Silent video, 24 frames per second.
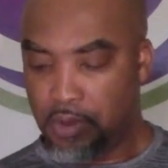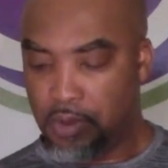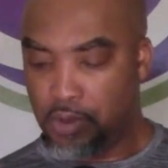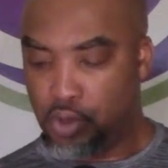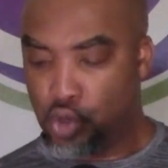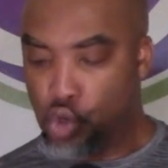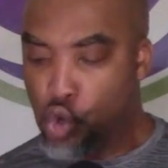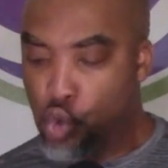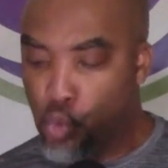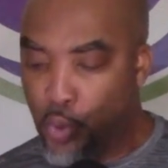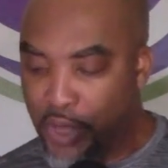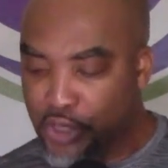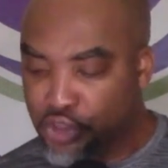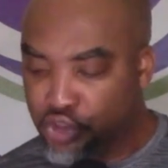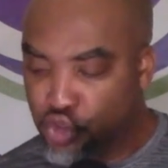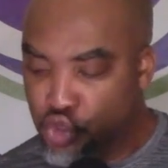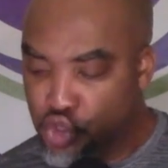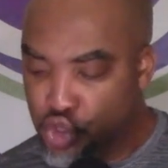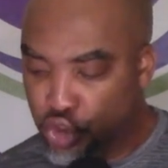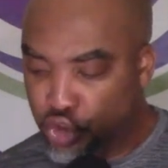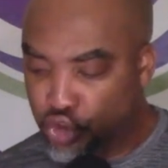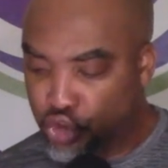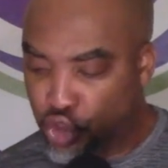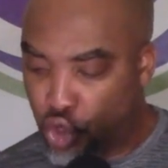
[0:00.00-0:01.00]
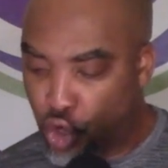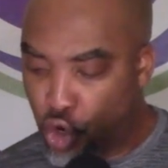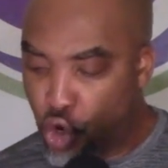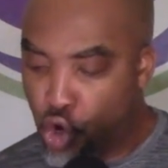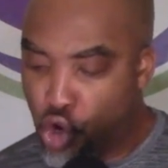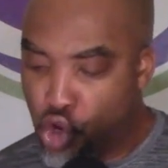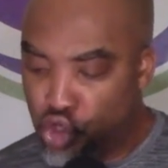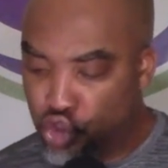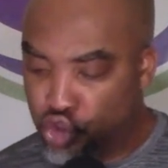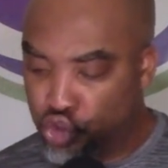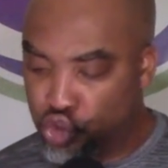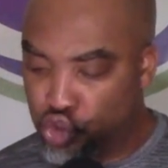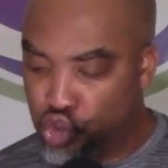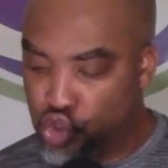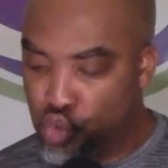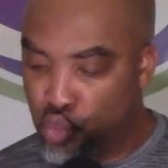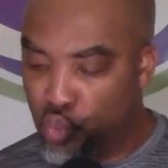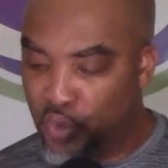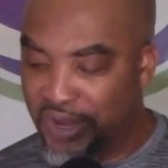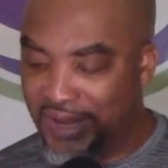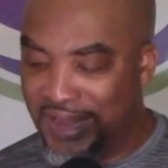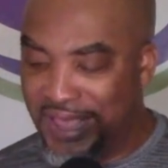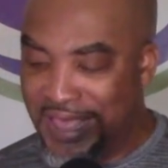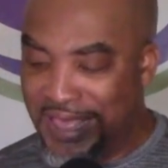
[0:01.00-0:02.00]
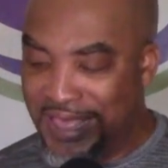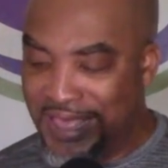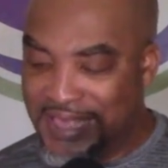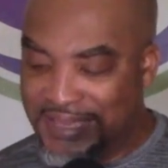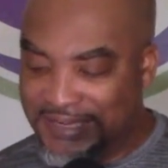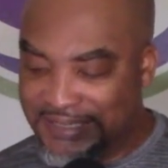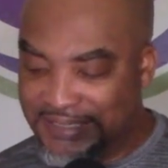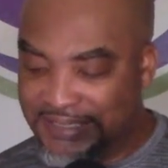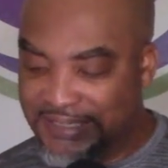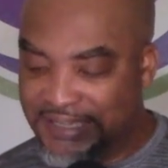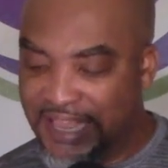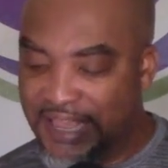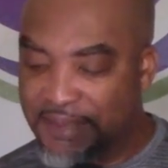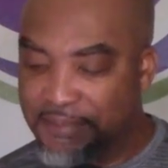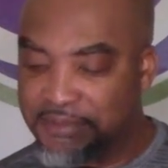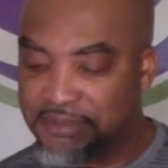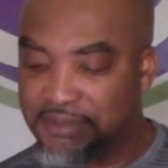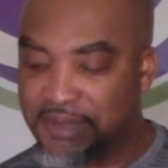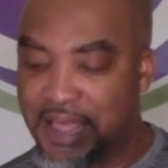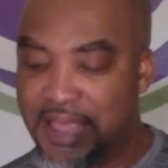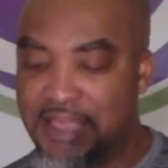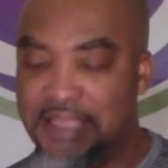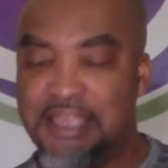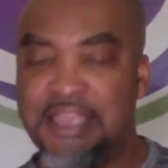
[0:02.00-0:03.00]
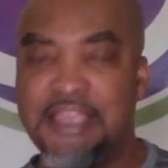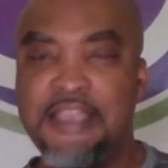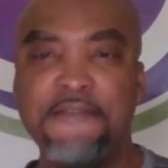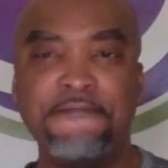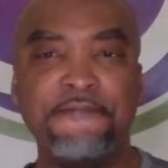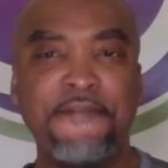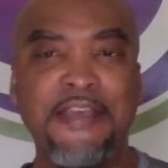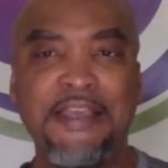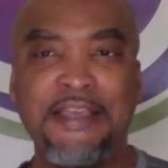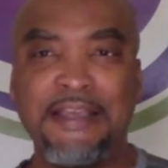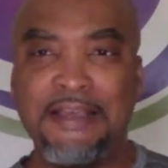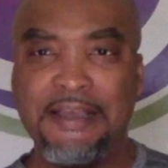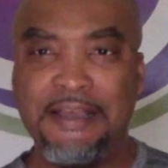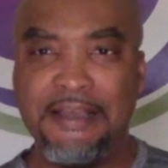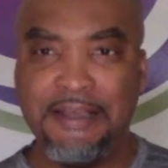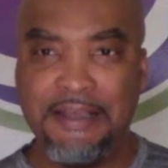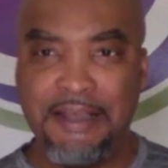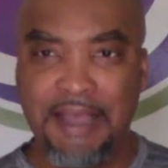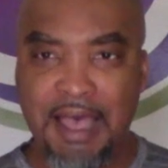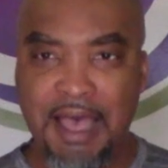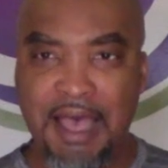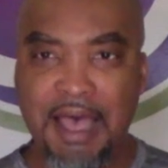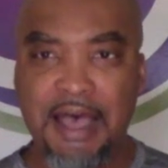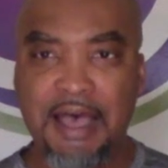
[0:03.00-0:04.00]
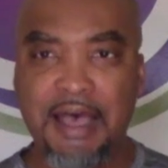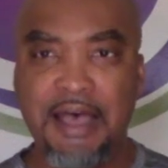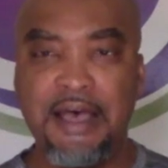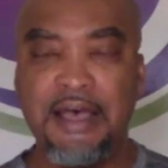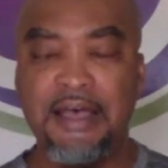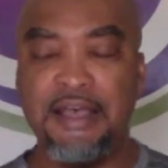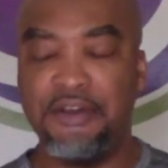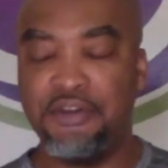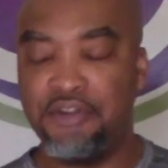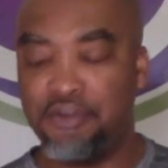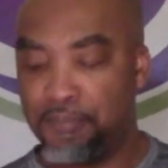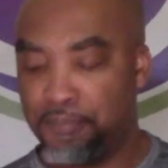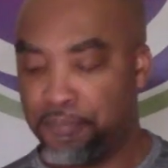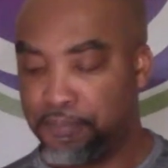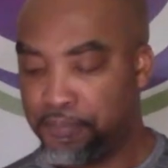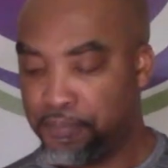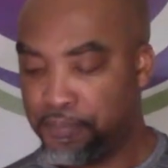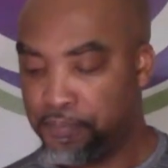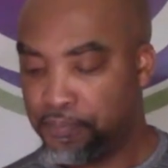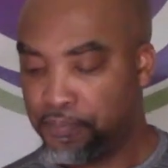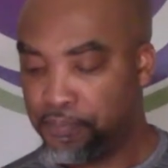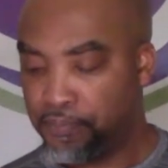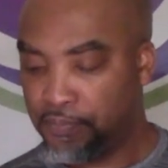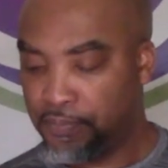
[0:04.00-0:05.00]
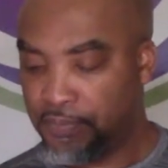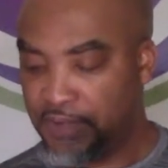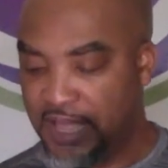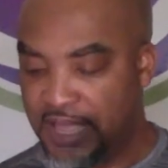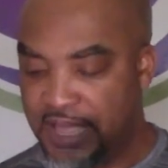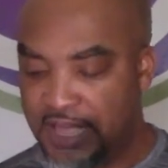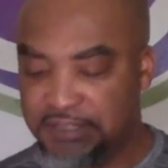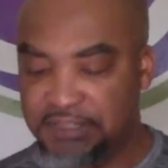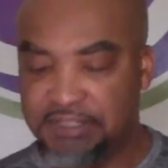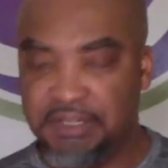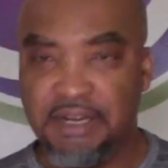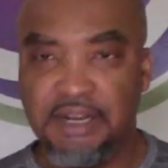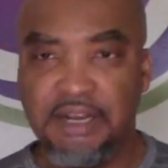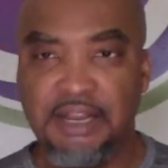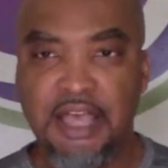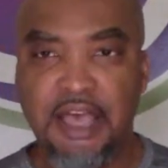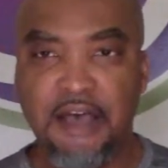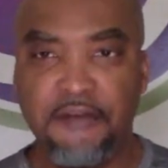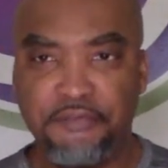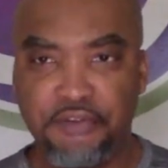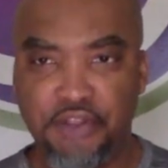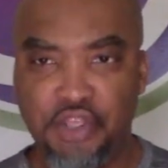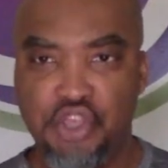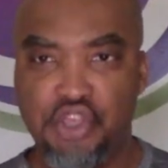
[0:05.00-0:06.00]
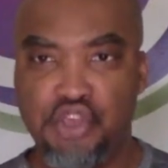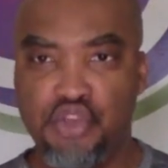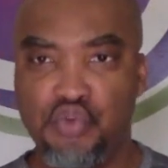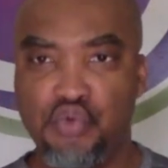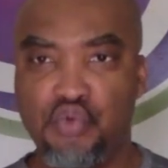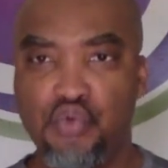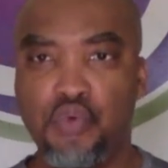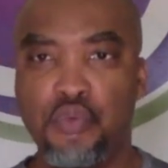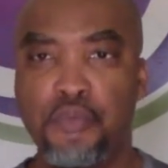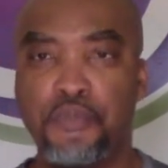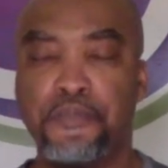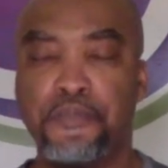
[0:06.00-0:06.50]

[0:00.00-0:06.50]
Who else do you turn to when it seems like even God has left you?